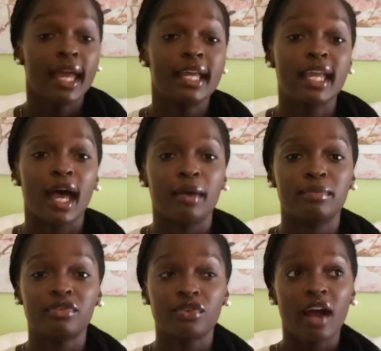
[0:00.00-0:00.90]
Yeah,
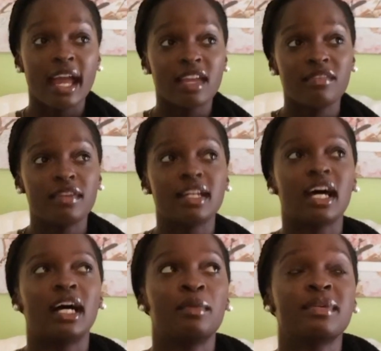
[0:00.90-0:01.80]
before I
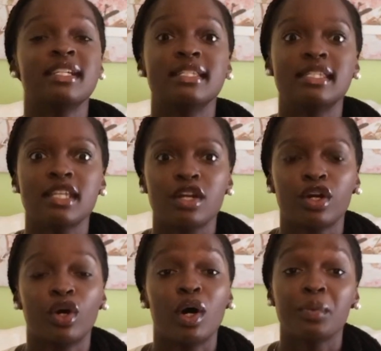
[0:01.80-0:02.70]
even consider
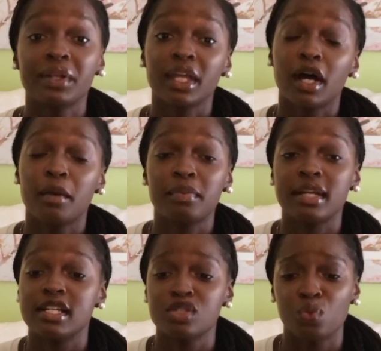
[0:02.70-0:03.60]
going with the
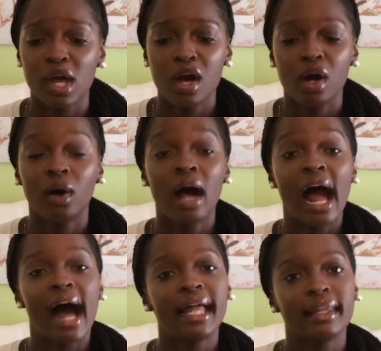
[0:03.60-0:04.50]
company as well,
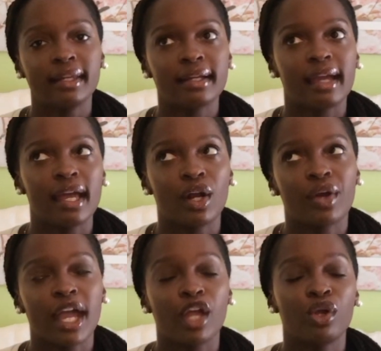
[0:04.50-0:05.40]
I look at,
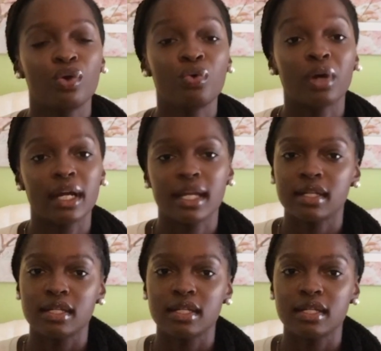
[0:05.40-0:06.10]
okay, who are in